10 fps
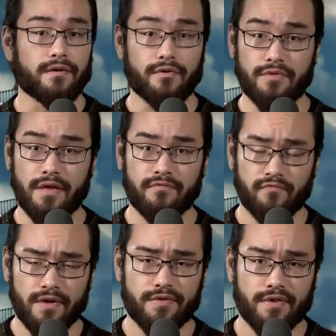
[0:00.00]
who then
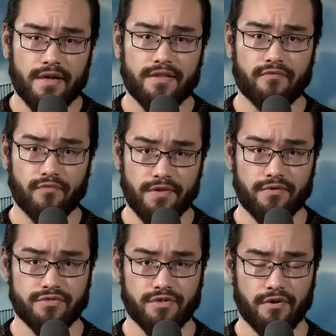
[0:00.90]
reassigned the
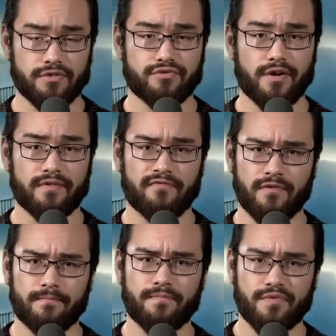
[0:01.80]
research contract
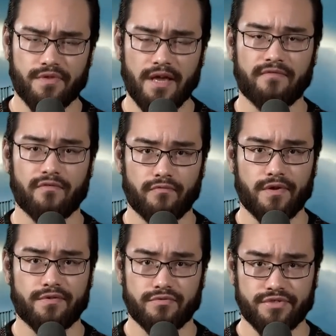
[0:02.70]
from Stanford
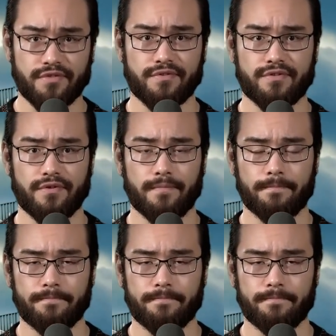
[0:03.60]
Research Institute